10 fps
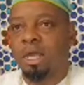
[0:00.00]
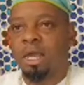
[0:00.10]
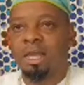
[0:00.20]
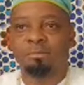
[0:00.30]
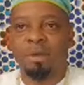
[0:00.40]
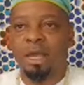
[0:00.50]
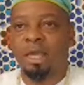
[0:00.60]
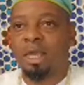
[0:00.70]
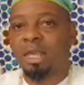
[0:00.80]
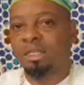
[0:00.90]
as
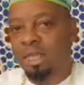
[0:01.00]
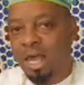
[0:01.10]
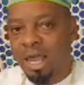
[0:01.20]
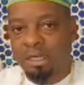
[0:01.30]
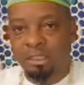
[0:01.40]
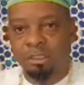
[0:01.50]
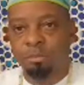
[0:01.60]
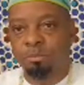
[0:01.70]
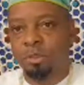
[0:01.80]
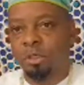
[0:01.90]
my
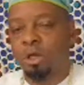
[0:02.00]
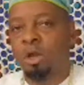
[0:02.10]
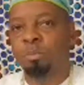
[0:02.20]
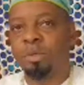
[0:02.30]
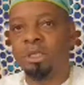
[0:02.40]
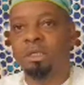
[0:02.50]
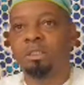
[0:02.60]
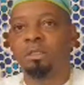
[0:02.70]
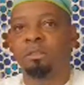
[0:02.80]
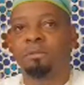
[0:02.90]
anxieties are peaked,